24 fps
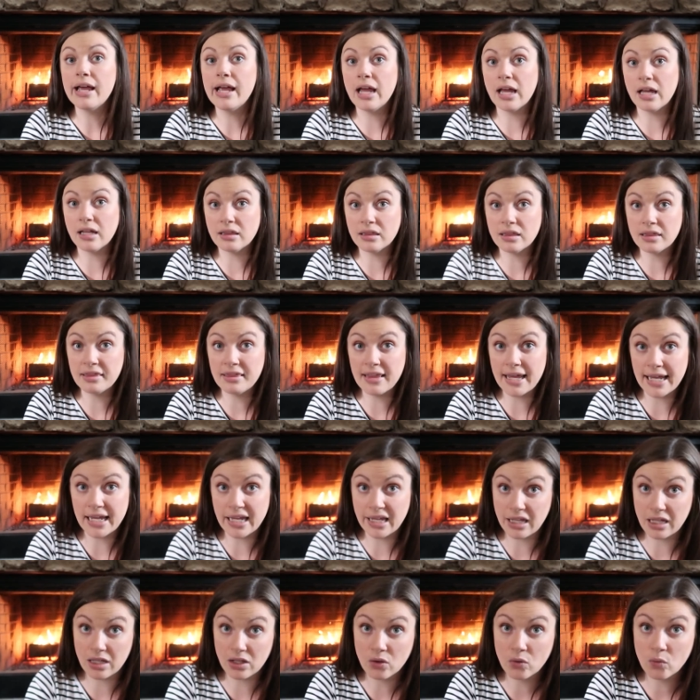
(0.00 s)
and
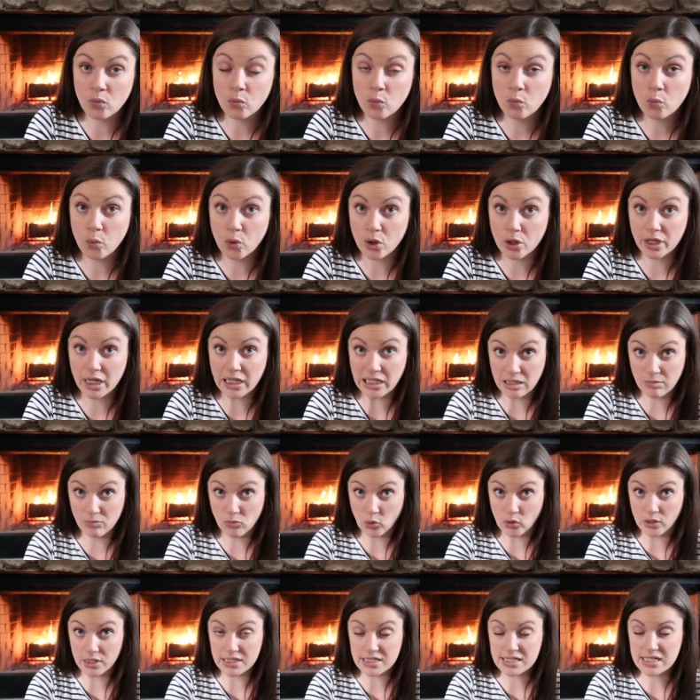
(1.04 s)
they were getting
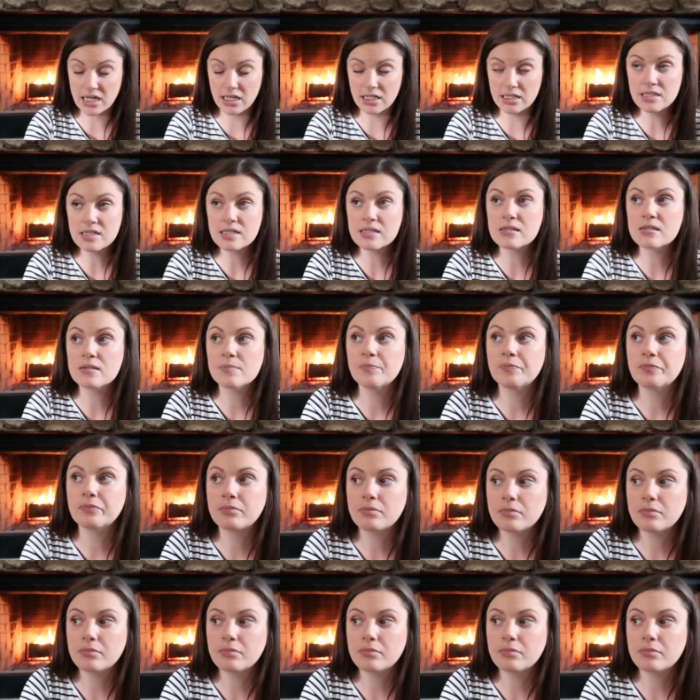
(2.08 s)
more intense